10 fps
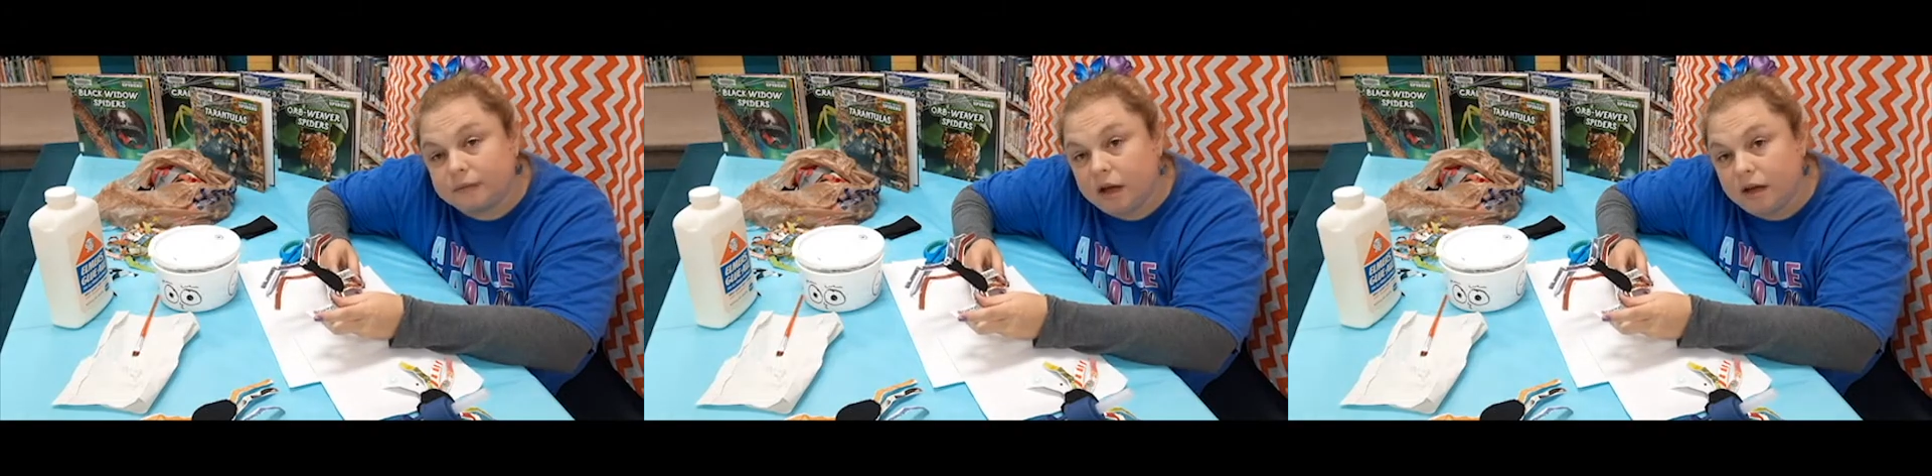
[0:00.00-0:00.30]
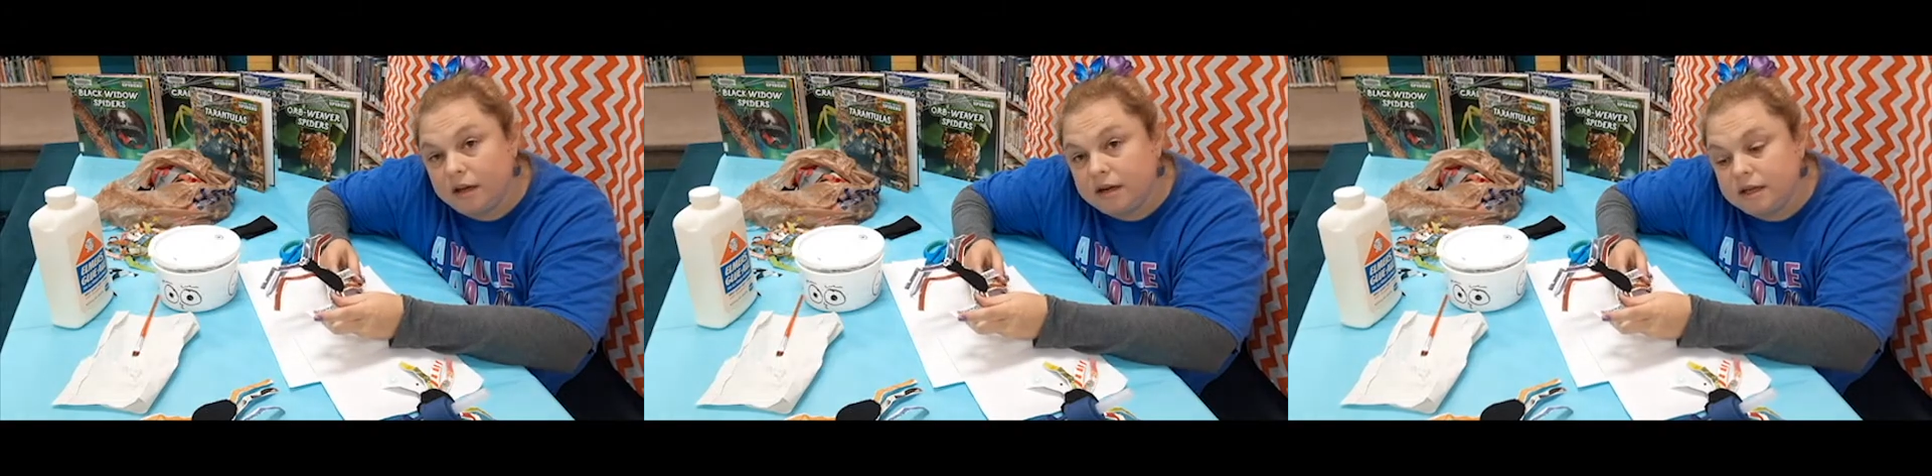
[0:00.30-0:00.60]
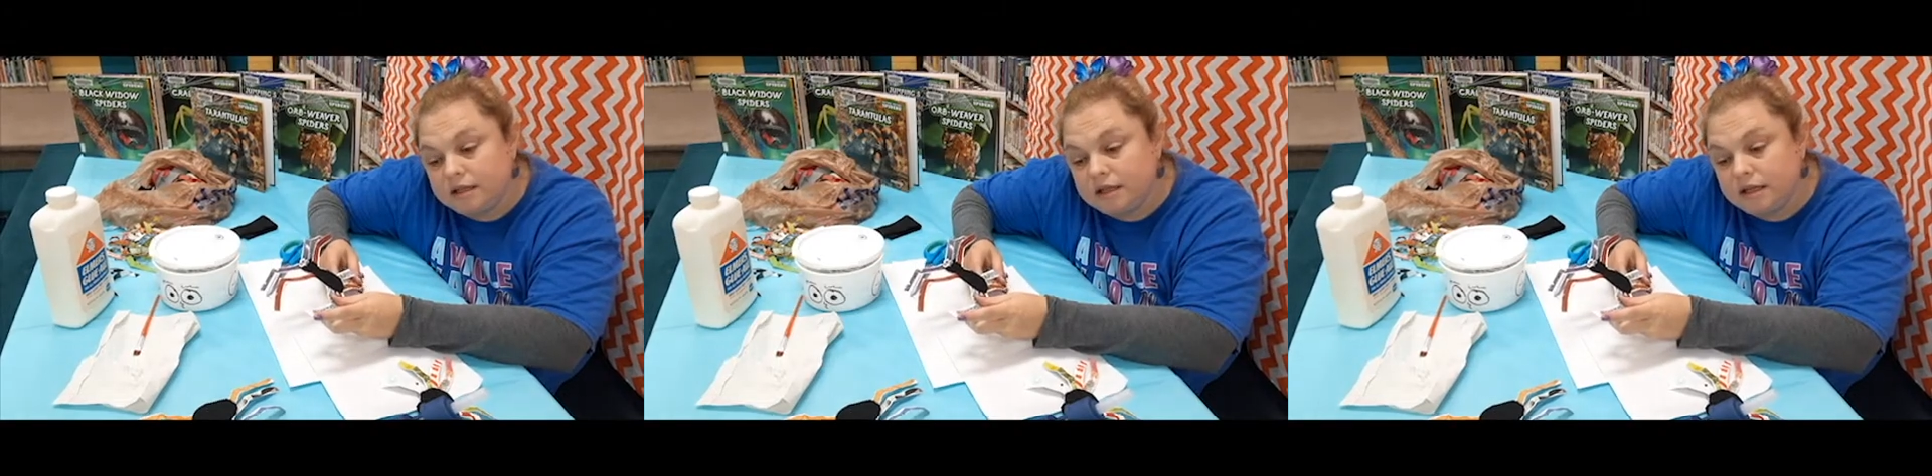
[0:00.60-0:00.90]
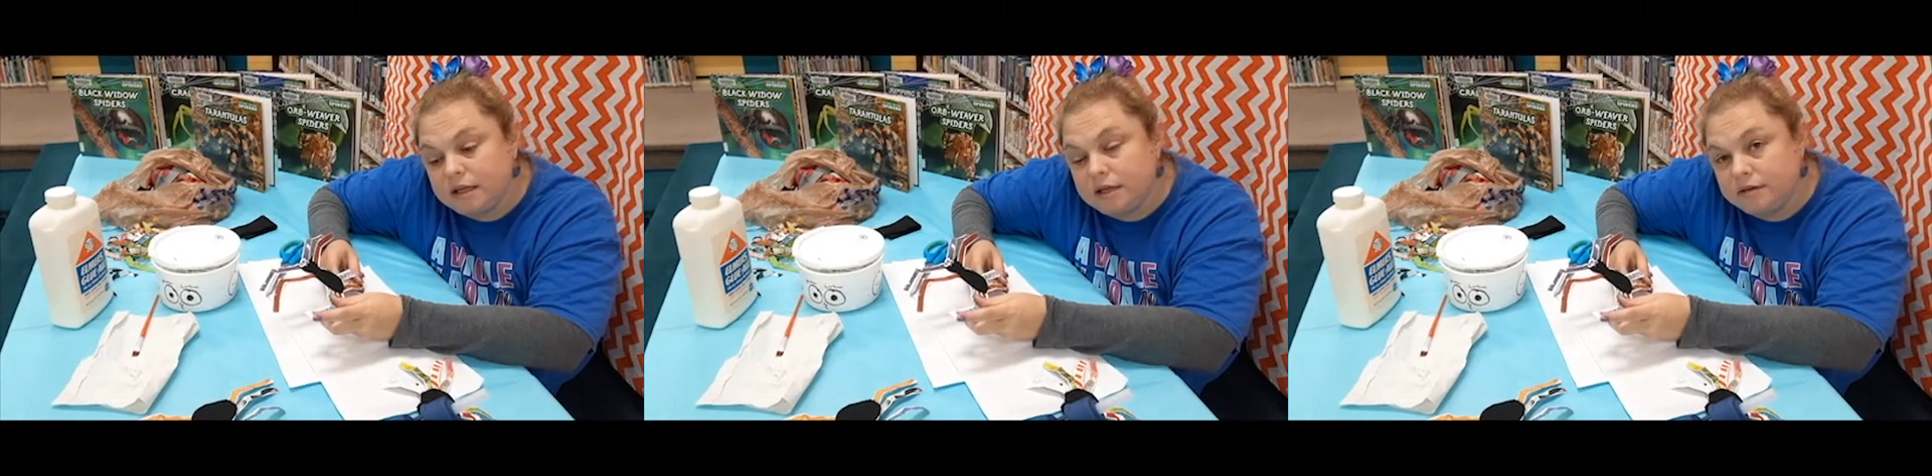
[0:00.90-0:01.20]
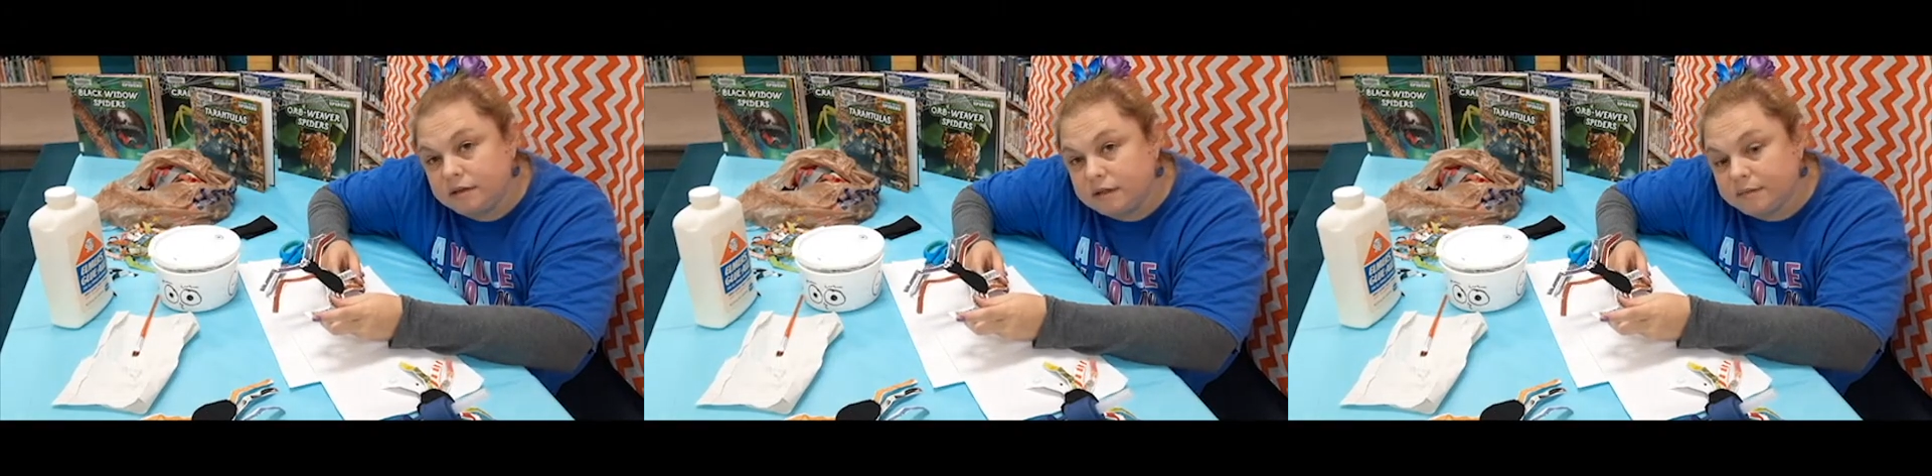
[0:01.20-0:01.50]
all you need to
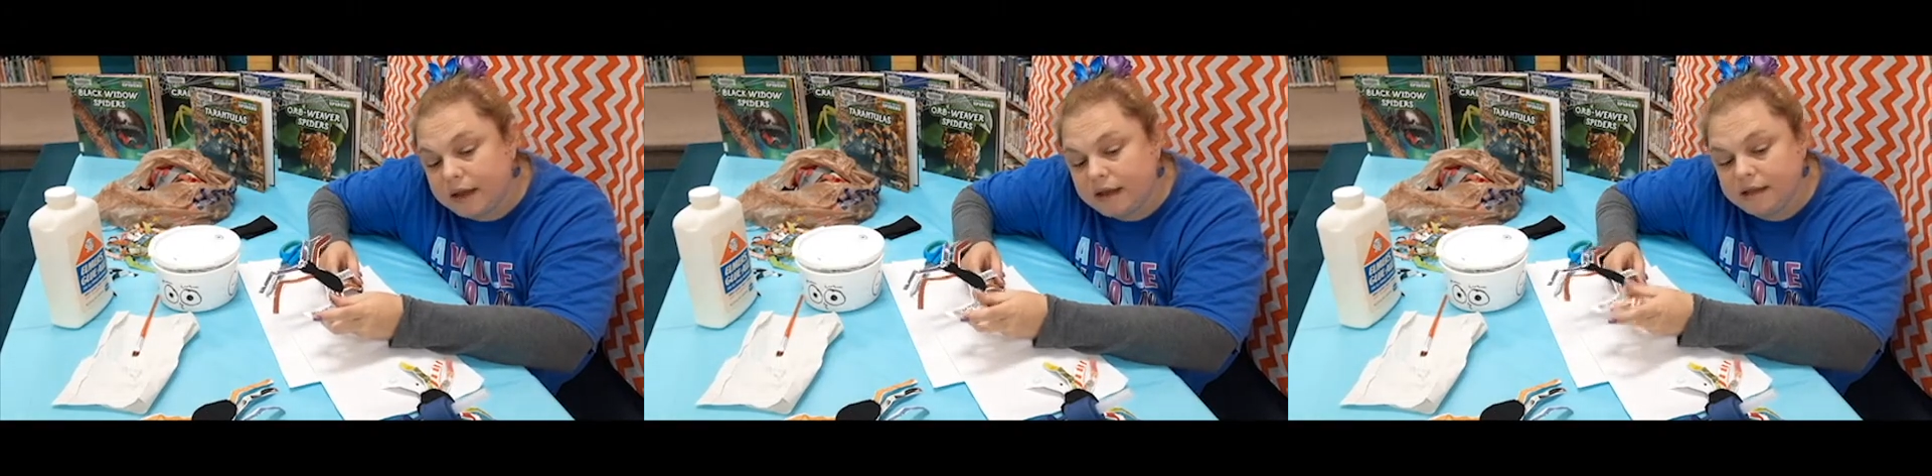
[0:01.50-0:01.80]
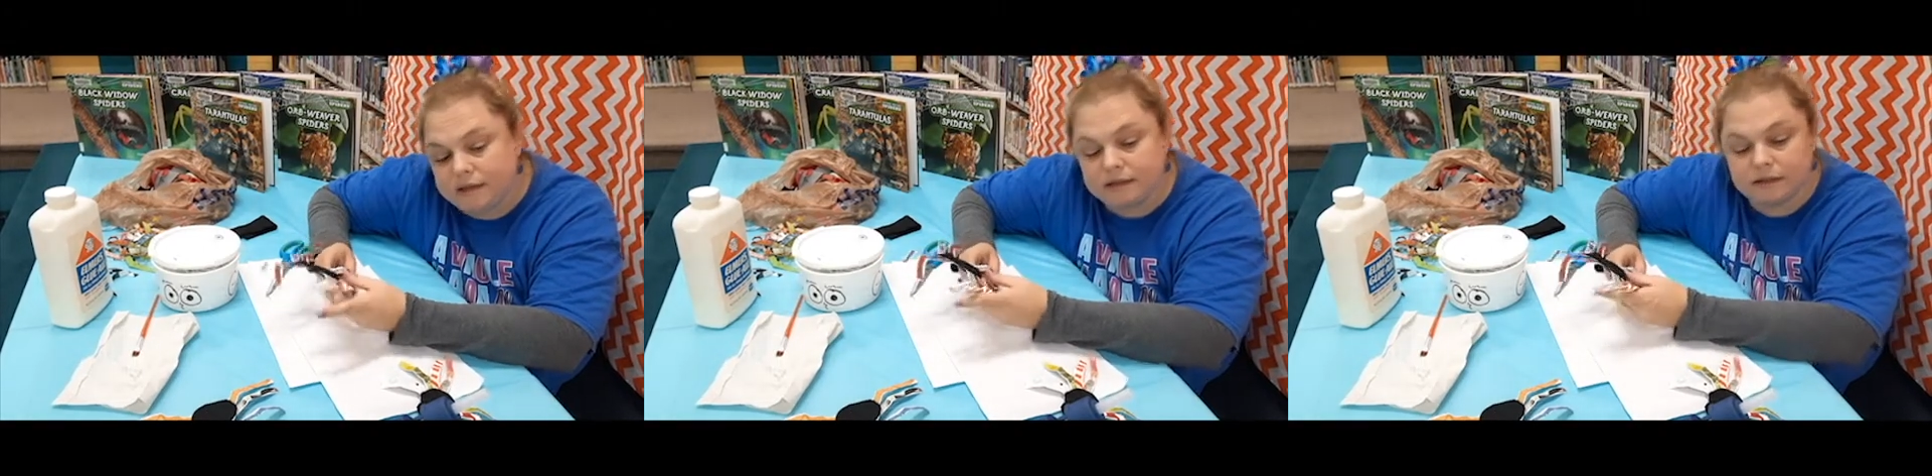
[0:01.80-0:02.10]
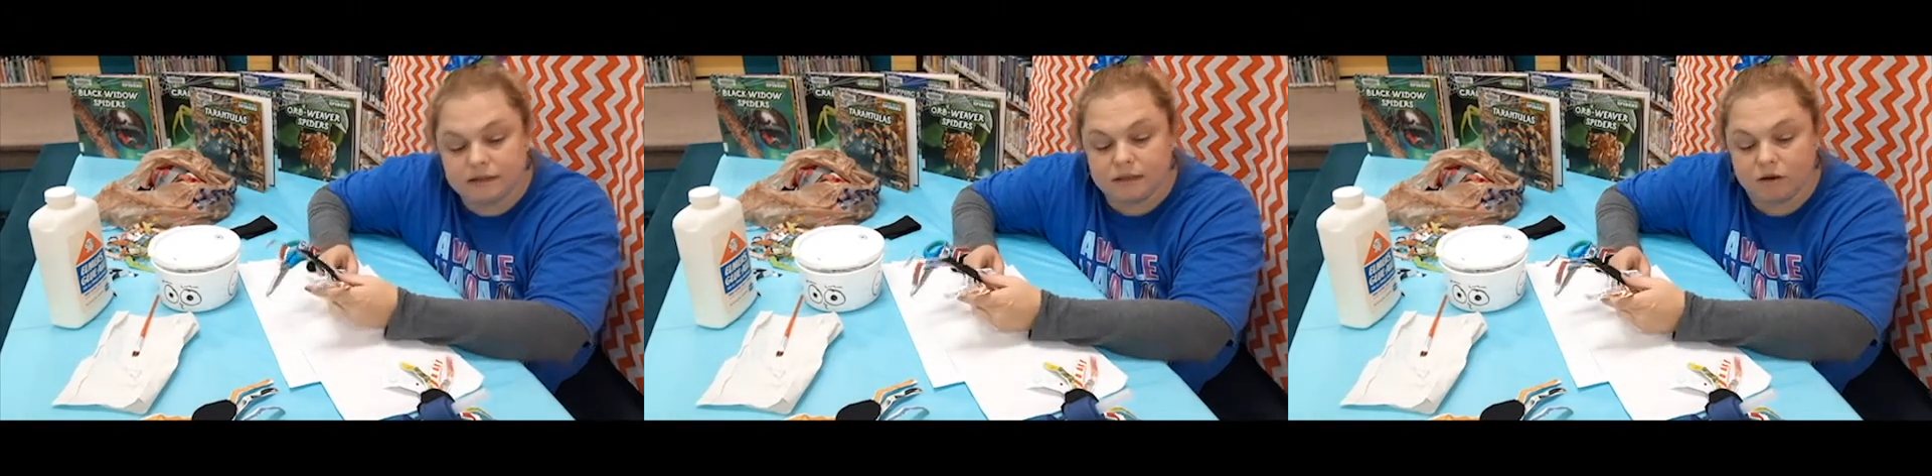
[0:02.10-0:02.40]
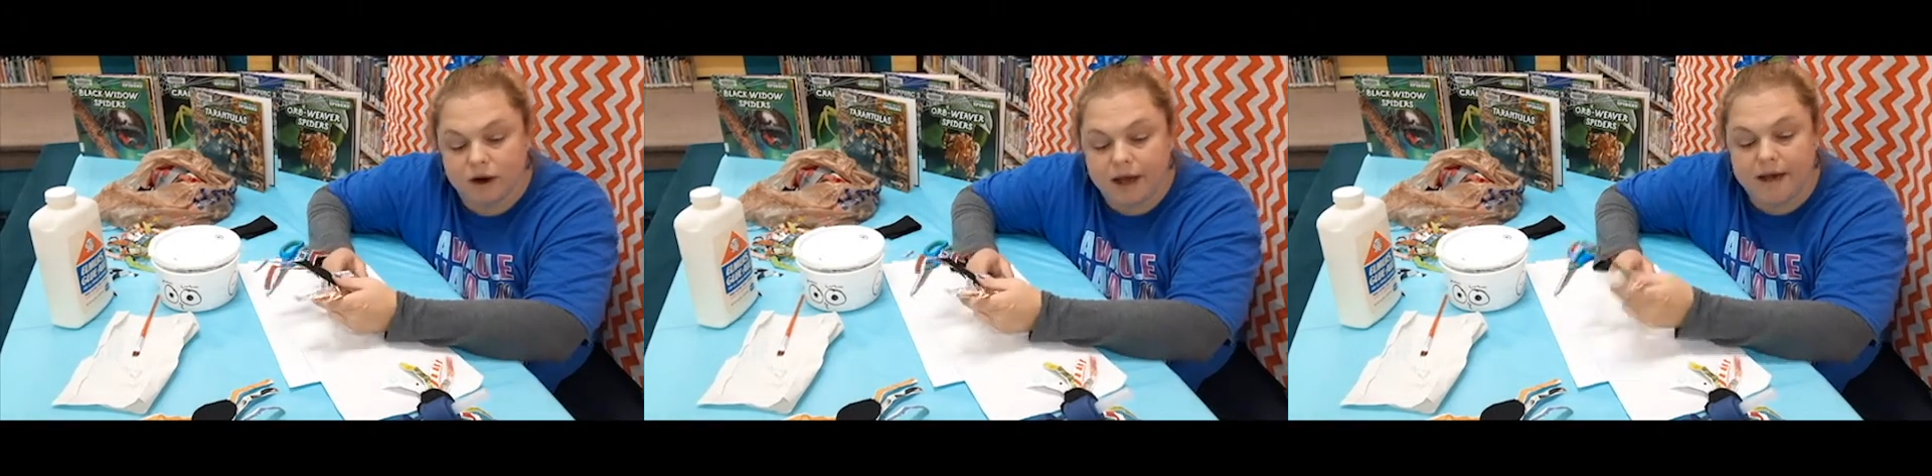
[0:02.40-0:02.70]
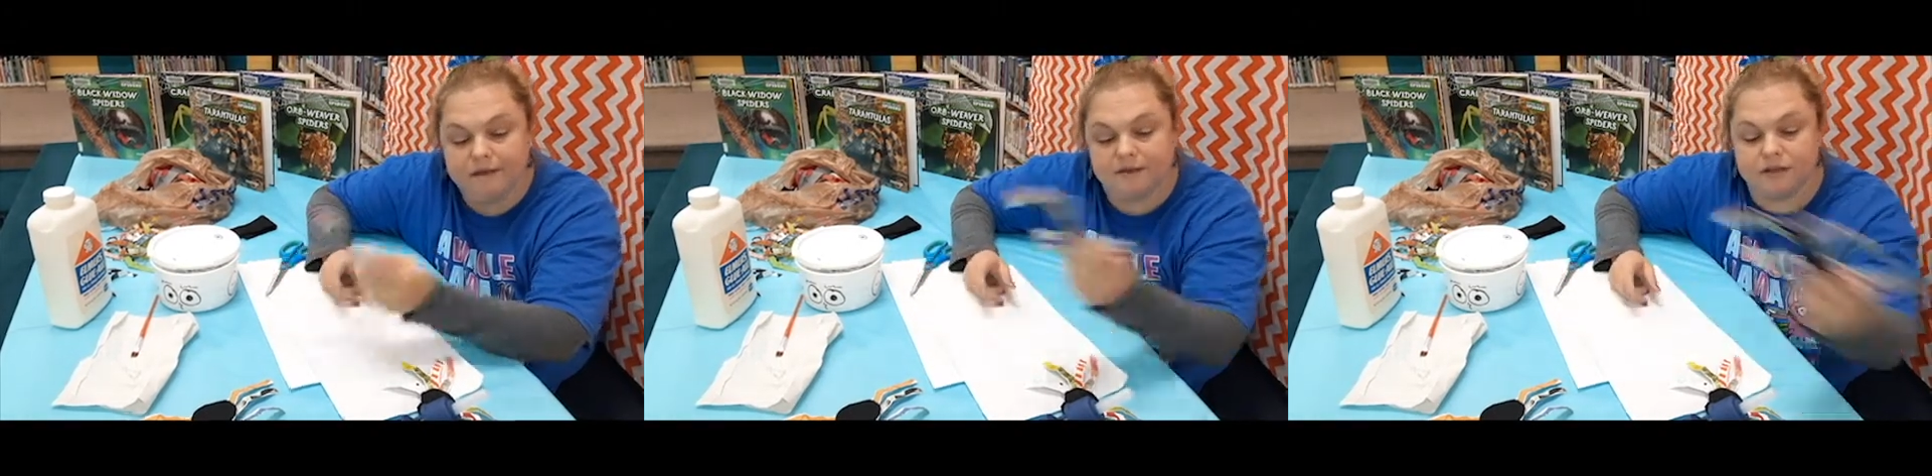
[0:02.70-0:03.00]
use to make this
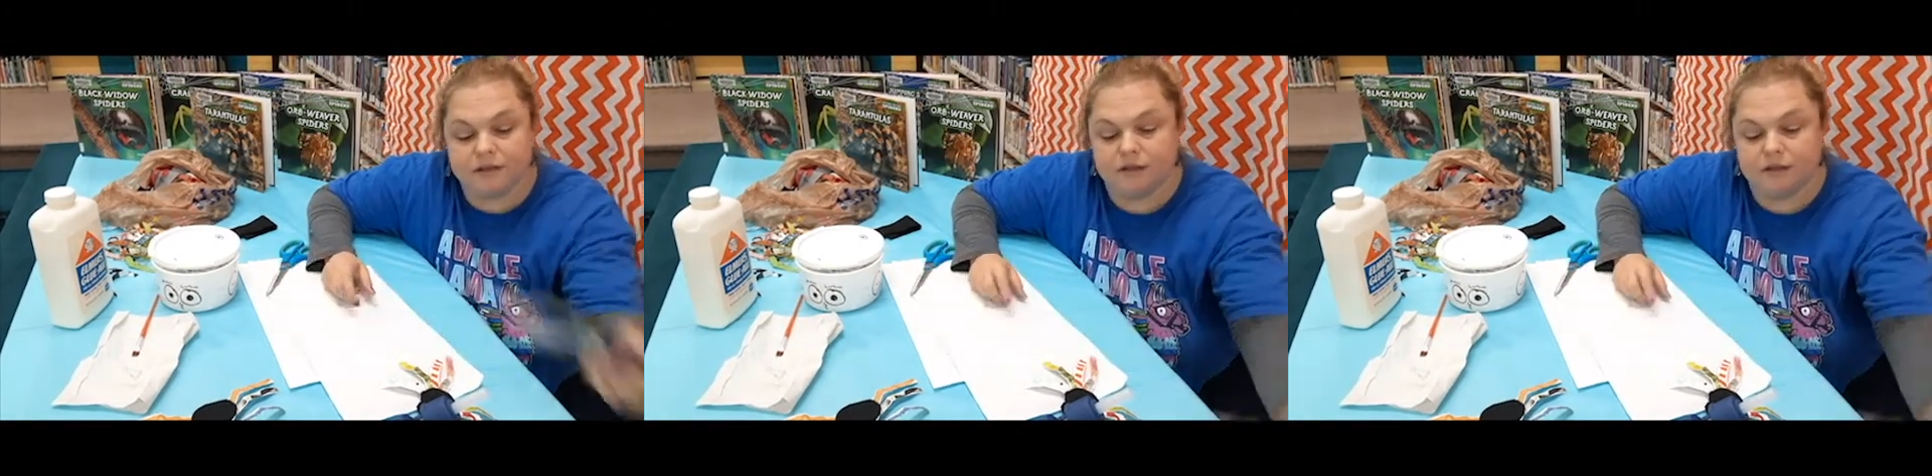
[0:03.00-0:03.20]
craft